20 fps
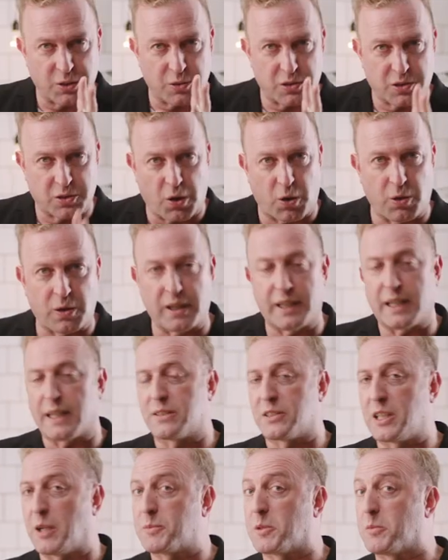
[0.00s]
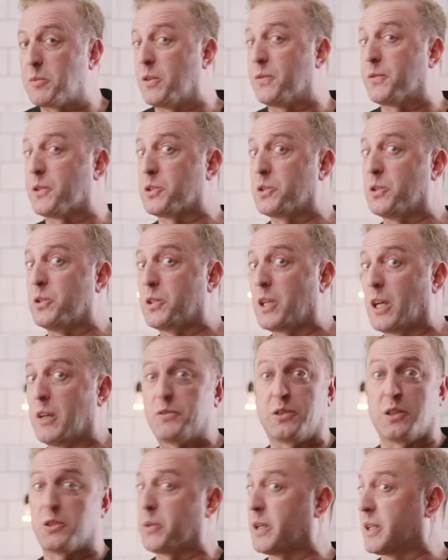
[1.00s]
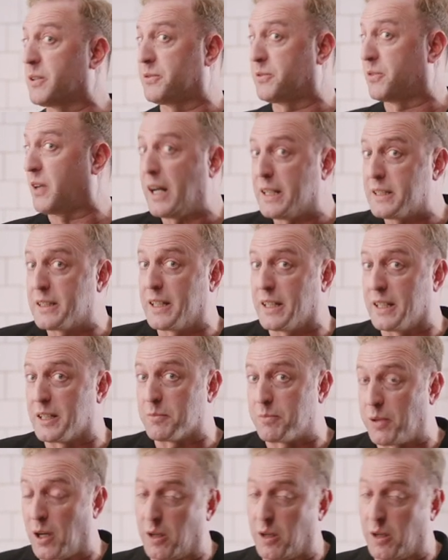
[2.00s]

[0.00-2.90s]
it was totally acceptable for Zhukov to drink vodka in